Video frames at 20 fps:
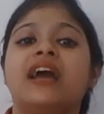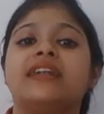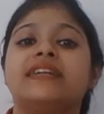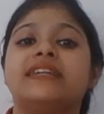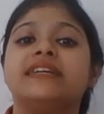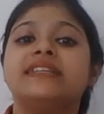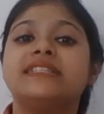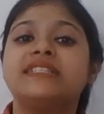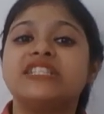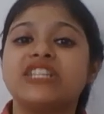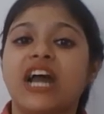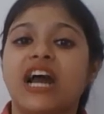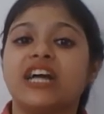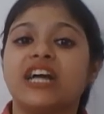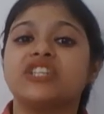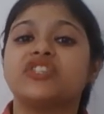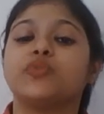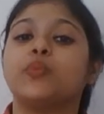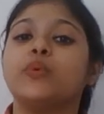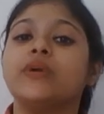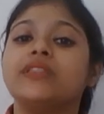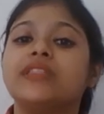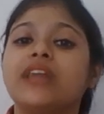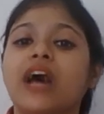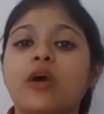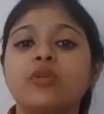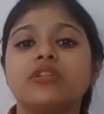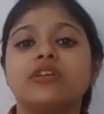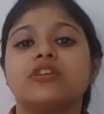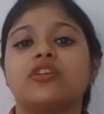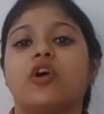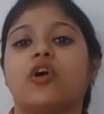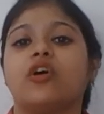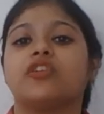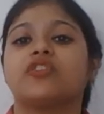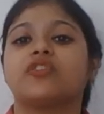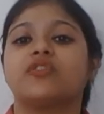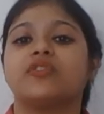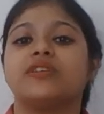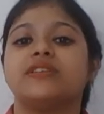discharge without the
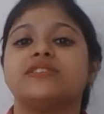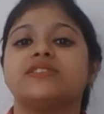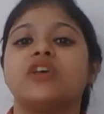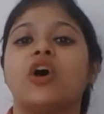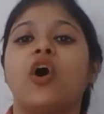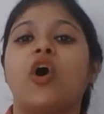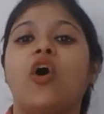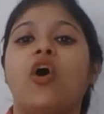concurrence